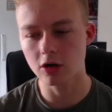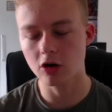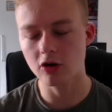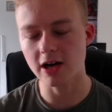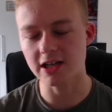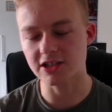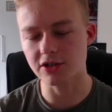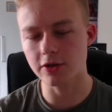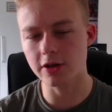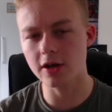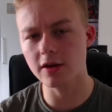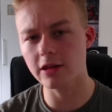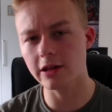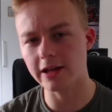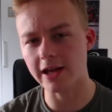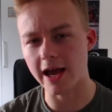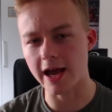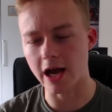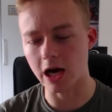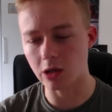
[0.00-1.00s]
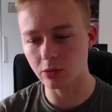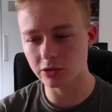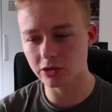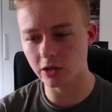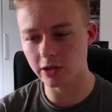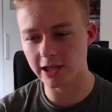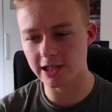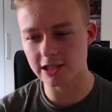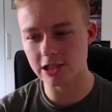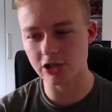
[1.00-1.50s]
Alright, so the other day I was on
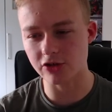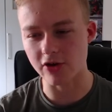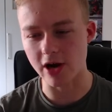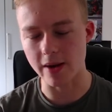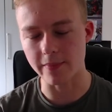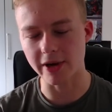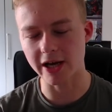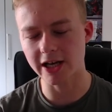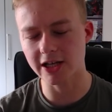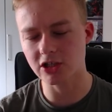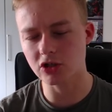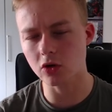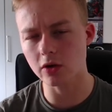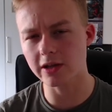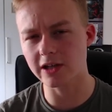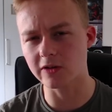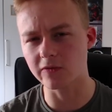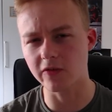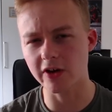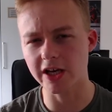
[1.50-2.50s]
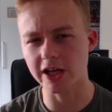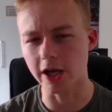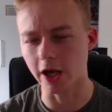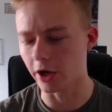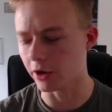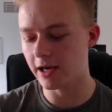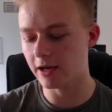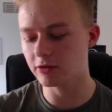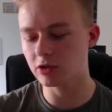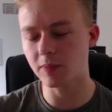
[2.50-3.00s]
Instagram and I saw this video.
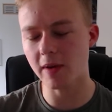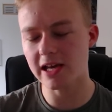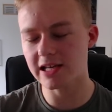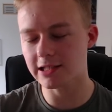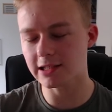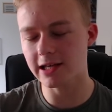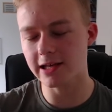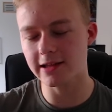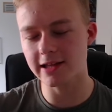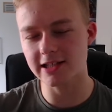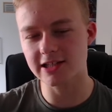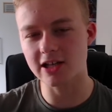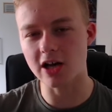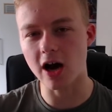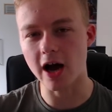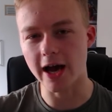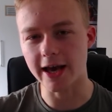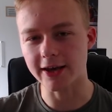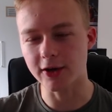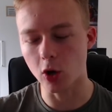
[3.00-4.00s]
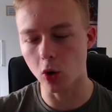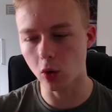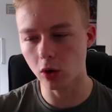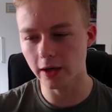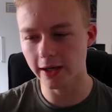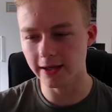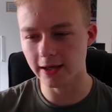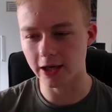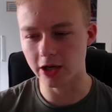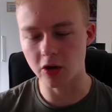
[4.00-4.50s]
It was basically this guy
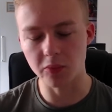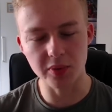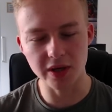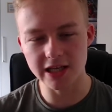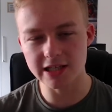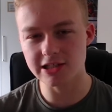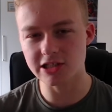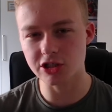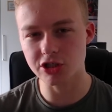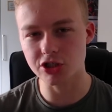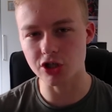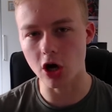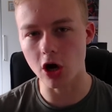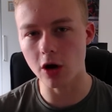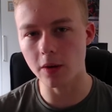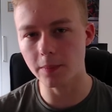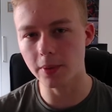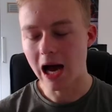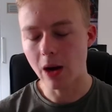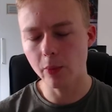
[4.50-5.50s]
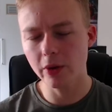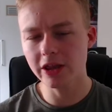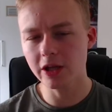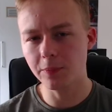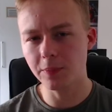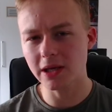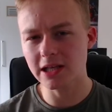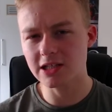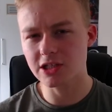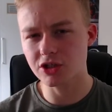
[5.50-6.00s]
calling like a pizza shop, and when the
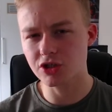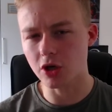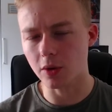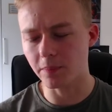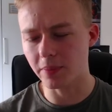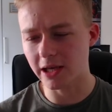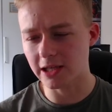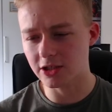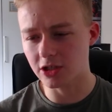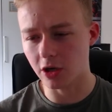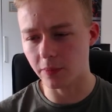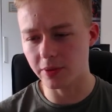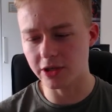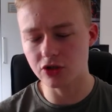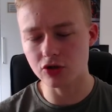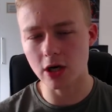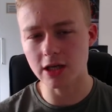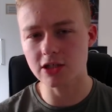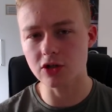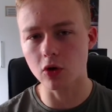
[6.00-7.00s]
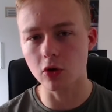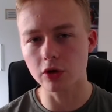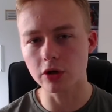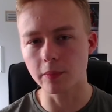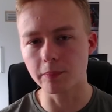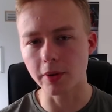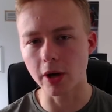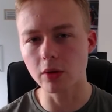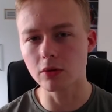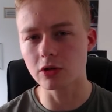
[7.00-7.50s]
pizza shop picked up, he tried to order
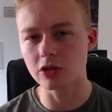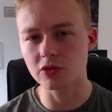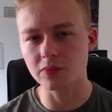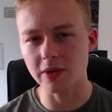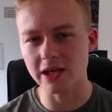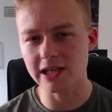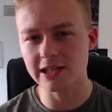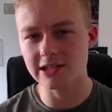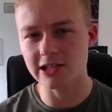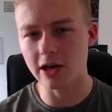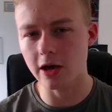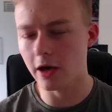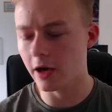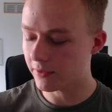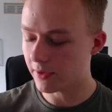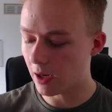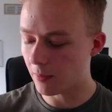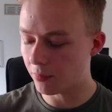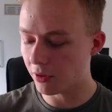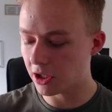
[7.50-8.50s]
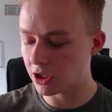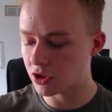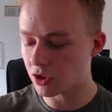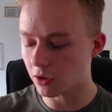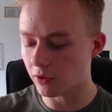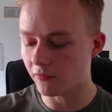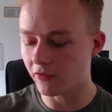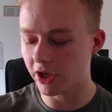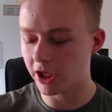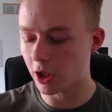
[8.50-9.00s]
boneless pizza. Now I'm pretty sure the
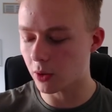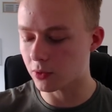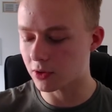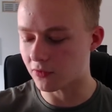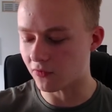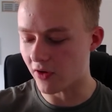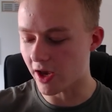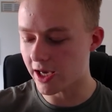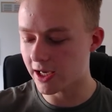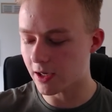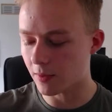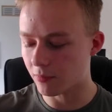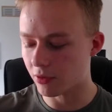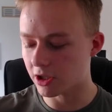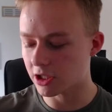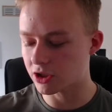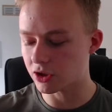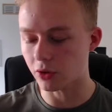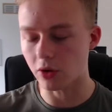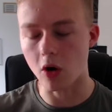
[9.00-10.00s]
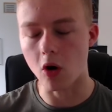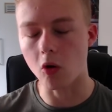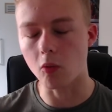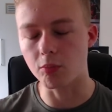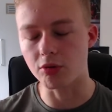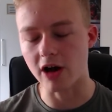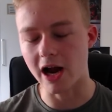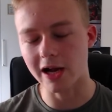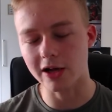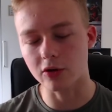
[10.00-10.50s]
video was fake. I'm pretty sure the whole
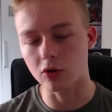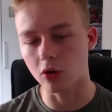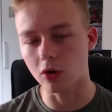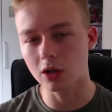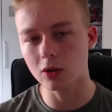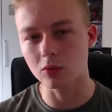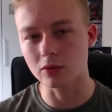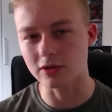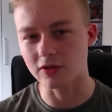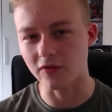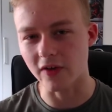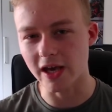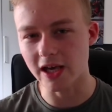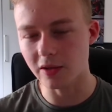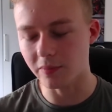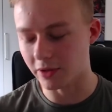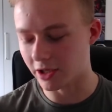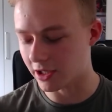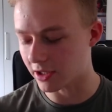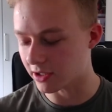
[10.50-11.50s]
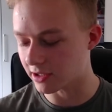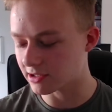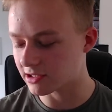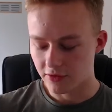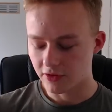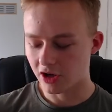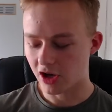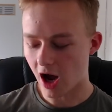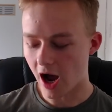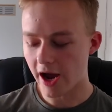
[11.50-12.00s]
prank call was fake because
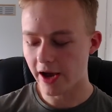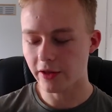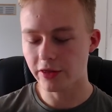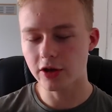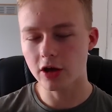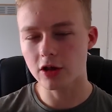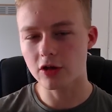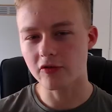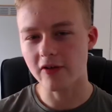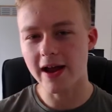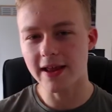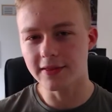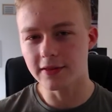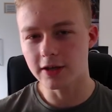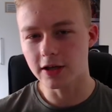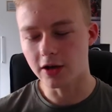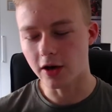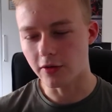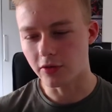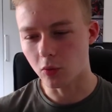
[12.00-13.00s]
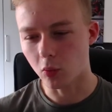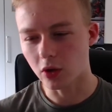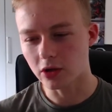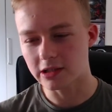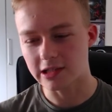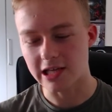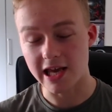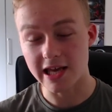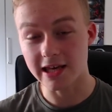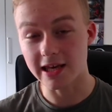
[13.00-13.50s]
the guy on the other end, you know, the one
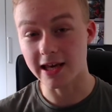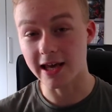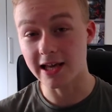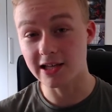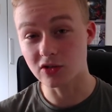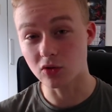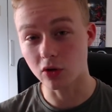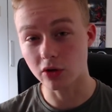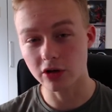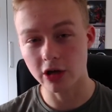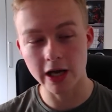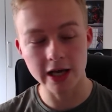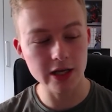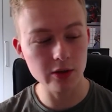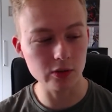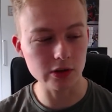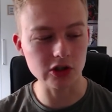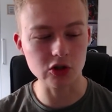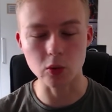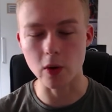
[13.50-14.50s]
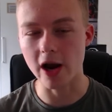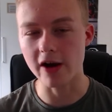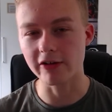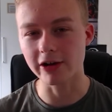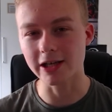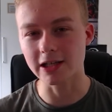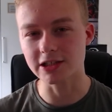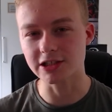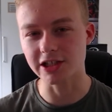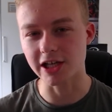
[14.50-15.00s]
taking his order, he was swearing
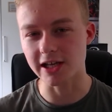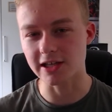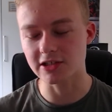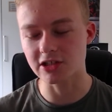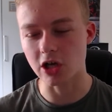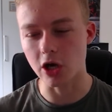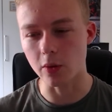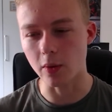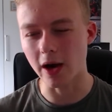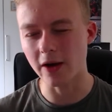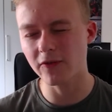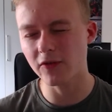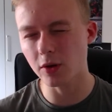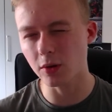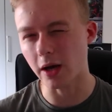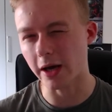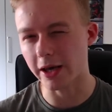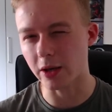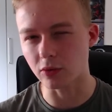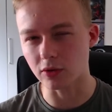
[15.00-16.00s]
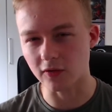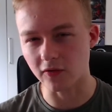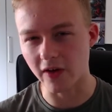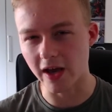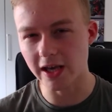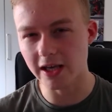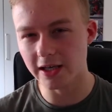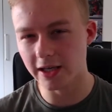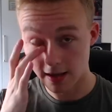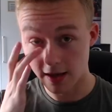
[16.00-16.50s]
and shit, so I feel like it was
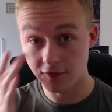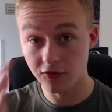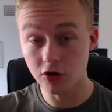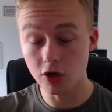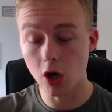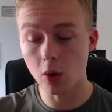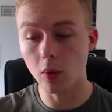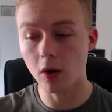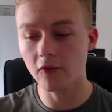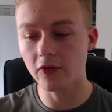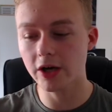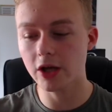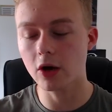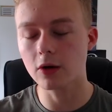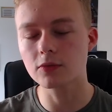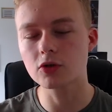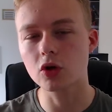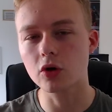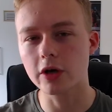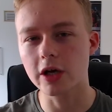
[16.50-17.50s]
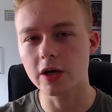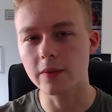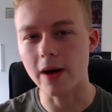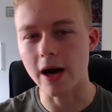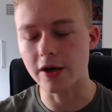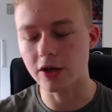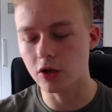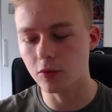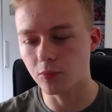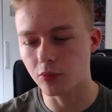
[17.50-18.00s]
fake. If you know what video I'm talking
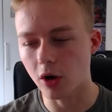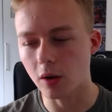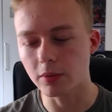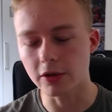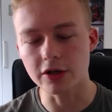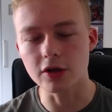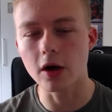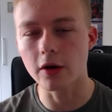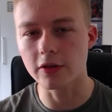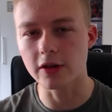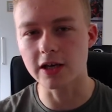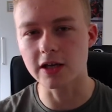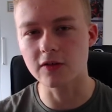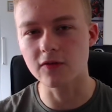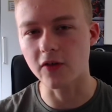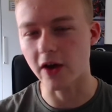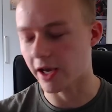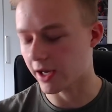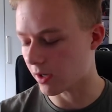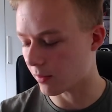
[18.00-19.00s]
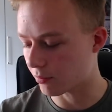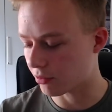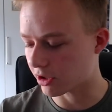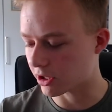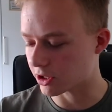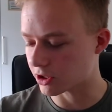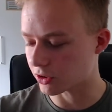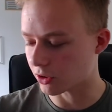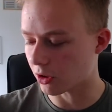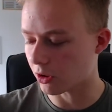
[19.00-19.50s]
about, you probably know that it's fake, I'm pretty
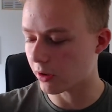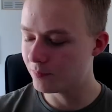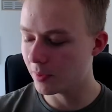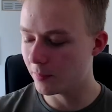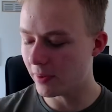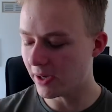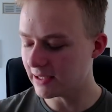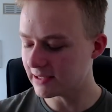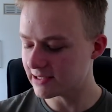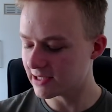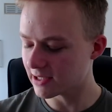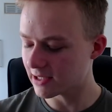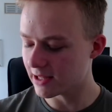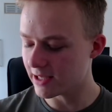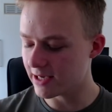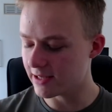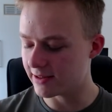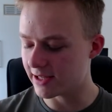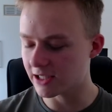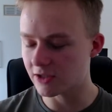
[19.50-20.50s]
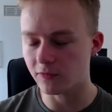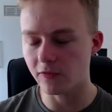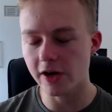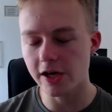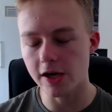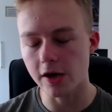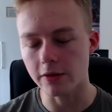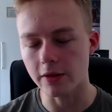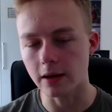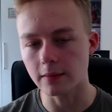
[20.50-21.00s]
sure. But basically this
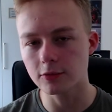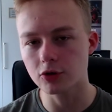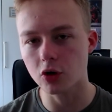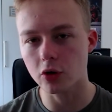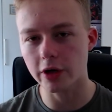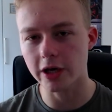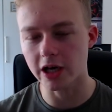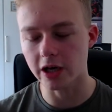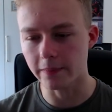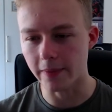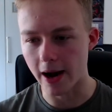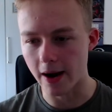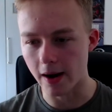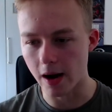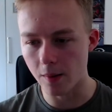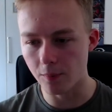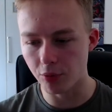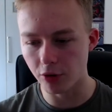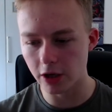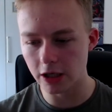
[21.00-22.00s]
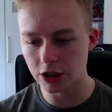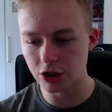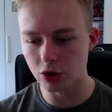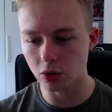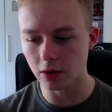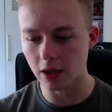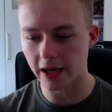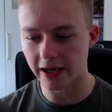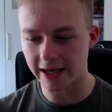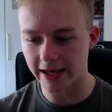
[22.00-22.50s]
video that I'm talking about, I'm pretty sure
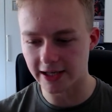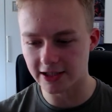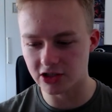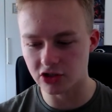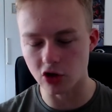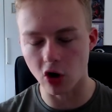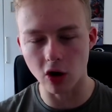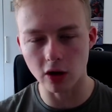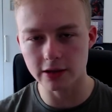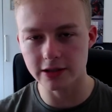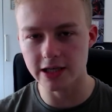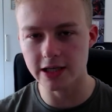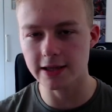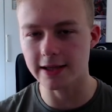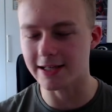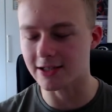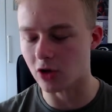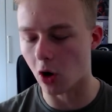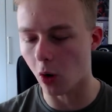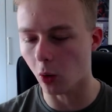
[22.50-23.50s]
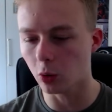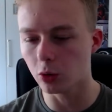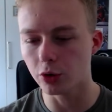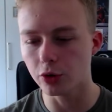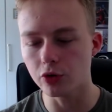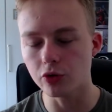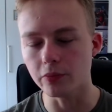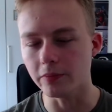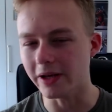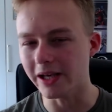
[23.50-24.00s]
like it started this whole
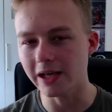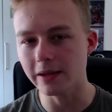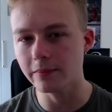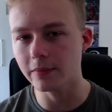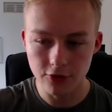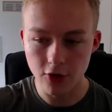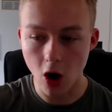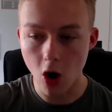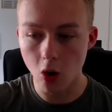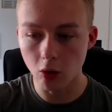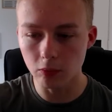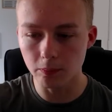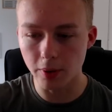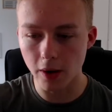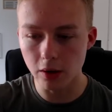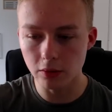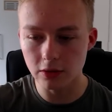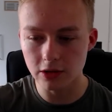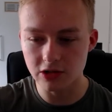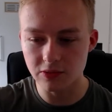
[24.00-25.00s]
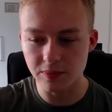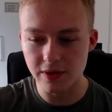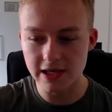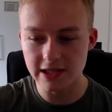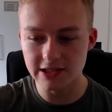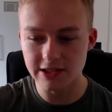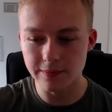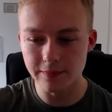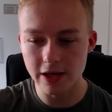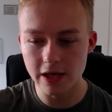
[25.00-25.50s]
new meme, the whole boneless
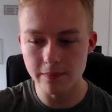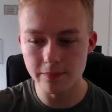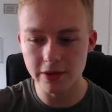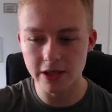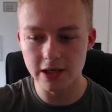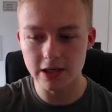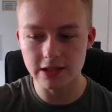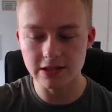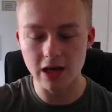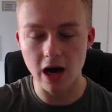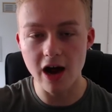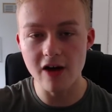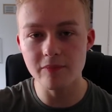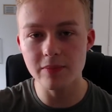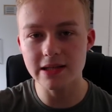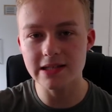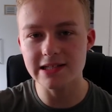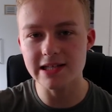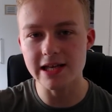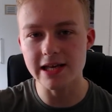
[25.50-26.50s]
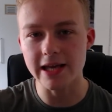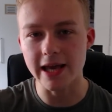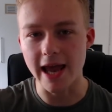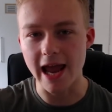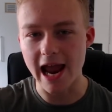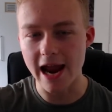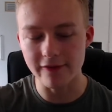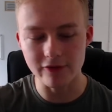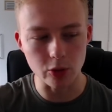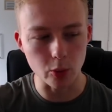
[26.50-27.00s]
pizza meme, because I've been seeing it
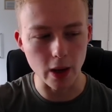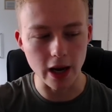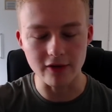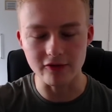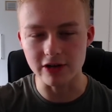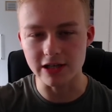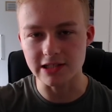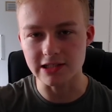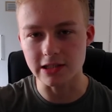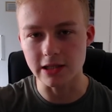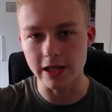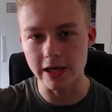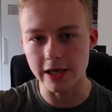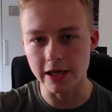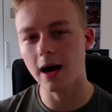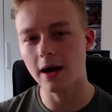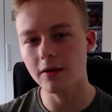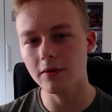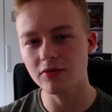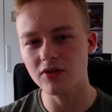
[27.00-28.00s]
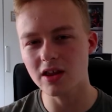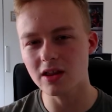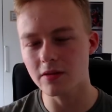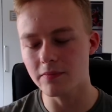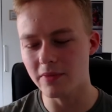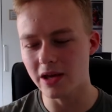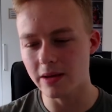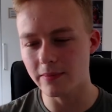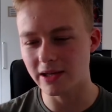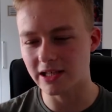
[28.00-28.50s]
everywhere recently. I don't think the
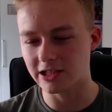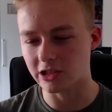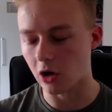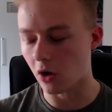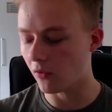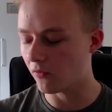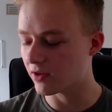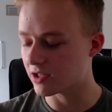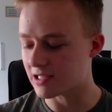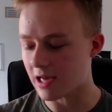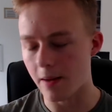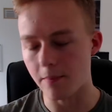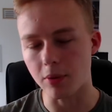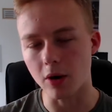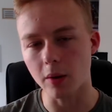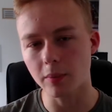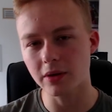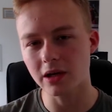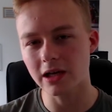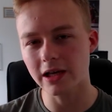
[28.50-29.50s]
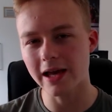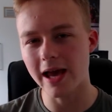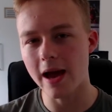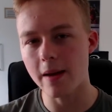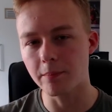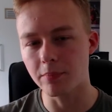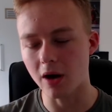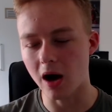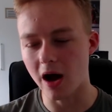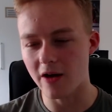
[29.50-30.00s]
meme itself is that popular
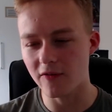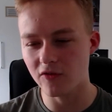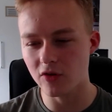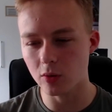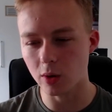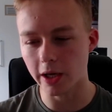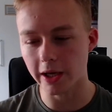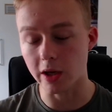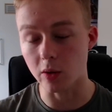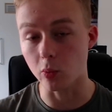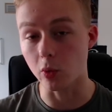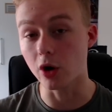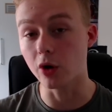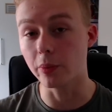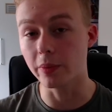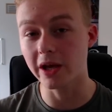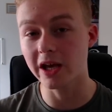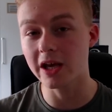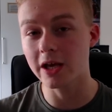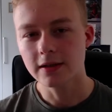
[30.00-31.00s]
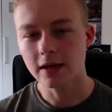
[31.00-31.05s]
yet, but I feel like it will be.